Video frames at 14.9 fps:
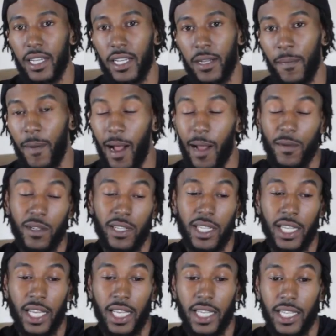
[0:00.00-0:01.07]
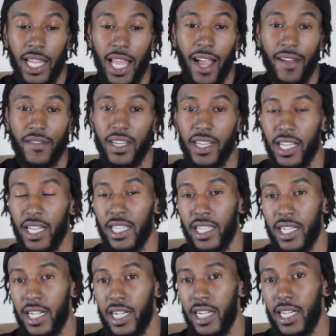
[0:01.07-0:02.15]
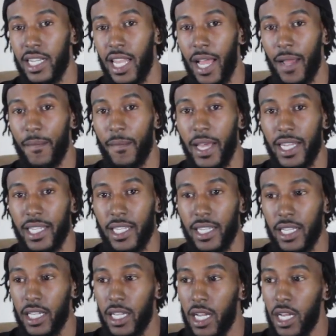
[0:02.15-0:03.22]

The Bible says laughter does good like medicine.